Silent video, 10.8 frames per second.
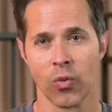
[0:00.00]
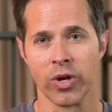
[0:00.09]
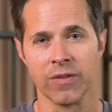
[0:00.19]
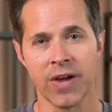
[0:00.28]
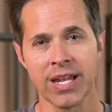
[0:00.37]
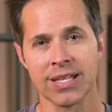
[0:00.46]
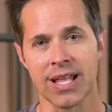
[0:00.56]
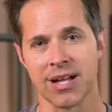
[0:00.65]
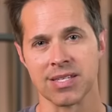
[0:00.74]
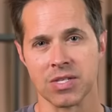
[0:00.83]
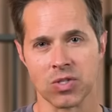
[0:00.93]
When invading
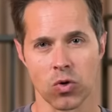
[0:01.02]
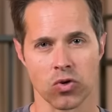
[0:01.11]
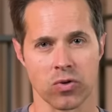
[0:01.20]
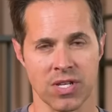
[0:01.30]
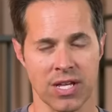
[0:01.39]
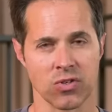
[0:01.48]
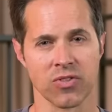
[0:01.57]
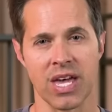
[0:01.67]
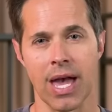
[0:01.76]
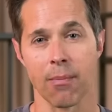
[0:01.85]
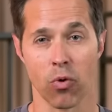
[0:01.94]
Nazi soldiers entered
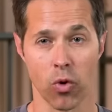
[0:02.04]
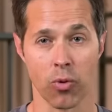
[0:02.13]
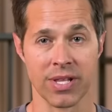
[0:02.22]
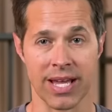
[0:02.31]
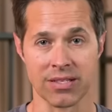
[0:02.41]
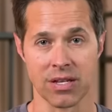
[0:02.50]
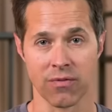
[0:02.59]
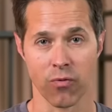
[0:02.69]
the Amber Room in nineteen